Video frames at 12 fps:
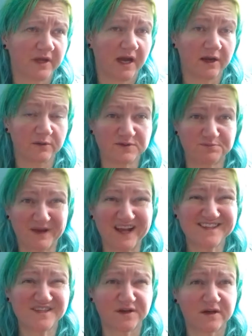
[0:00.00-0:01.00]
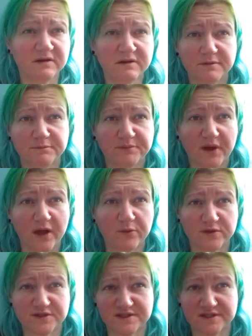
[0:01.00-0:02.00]
I was better, but I
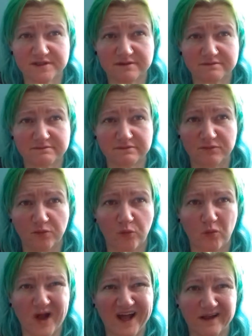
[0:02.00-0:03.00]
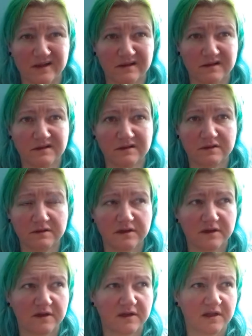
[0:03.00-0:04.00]
wasn't well,
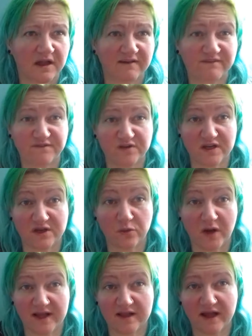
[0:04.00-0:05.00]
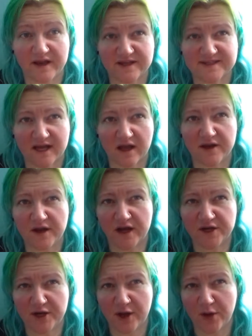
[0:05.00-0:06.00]
like fully well. And it's like,
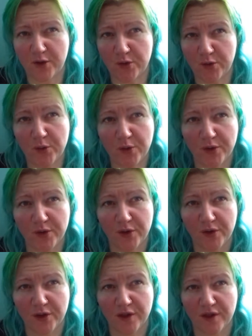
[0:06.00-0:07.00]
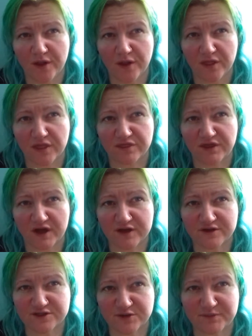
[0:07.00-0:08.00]
I know that I
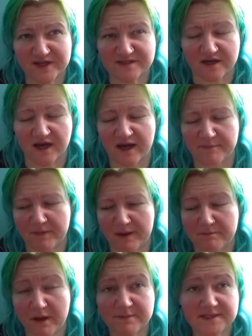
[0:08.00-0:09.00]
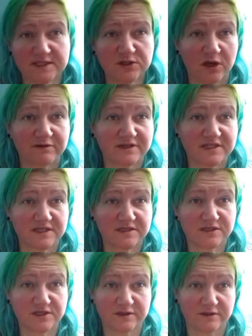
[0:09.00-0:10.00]
could do better. And my mum's intolerant
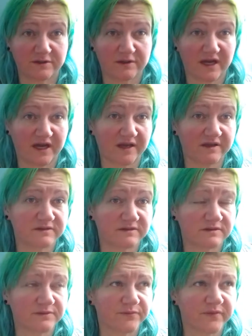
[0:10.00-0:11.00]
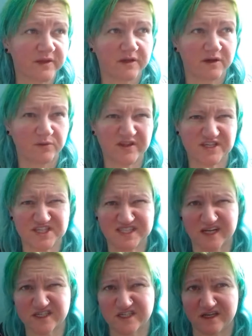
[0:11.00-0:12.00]
to eggs. Whether she's
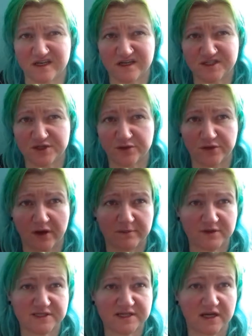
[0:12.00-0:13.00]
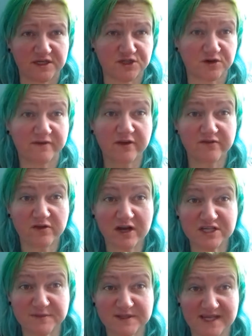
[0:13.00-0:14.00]
actually allergic or not, I'm not entirely sure. I've never
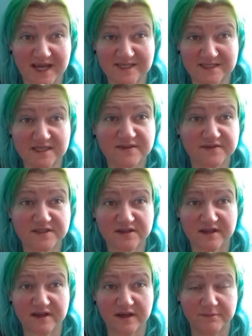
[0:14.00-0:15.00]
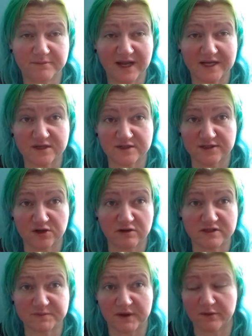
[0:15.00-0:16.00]
actually been tested for lactose
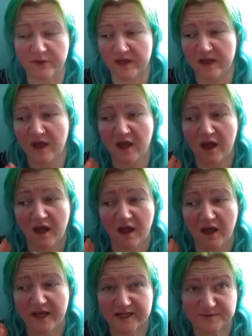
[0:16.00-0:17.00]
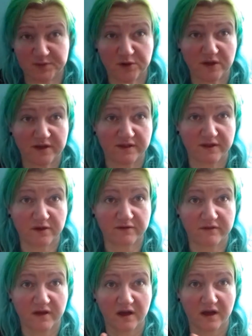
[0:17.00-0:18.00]
intolerance, by the way. It's purely a thing
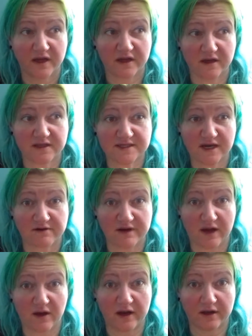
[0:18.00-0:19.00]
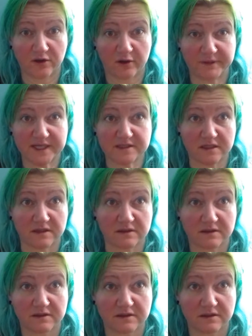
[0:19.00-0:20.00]
of, I cut dairy out and I got better.
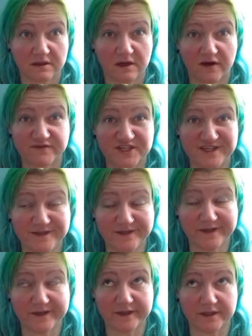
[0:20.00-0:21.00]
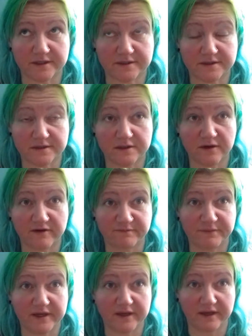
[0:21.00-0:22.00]
After years
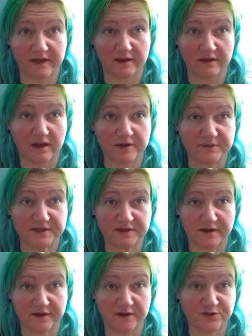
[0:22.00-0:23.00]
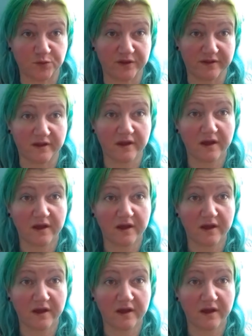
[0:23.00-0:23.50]
of being ill, I'd been diagnosed with